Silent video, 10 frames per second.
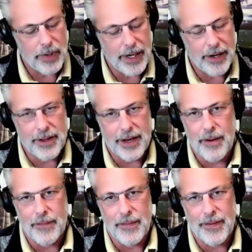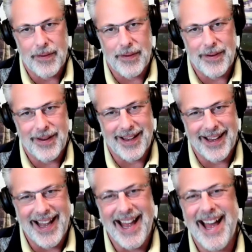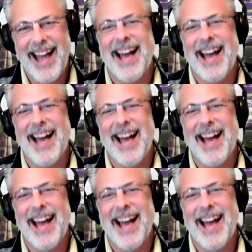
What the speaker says: That's a Myers trade if there ever was one.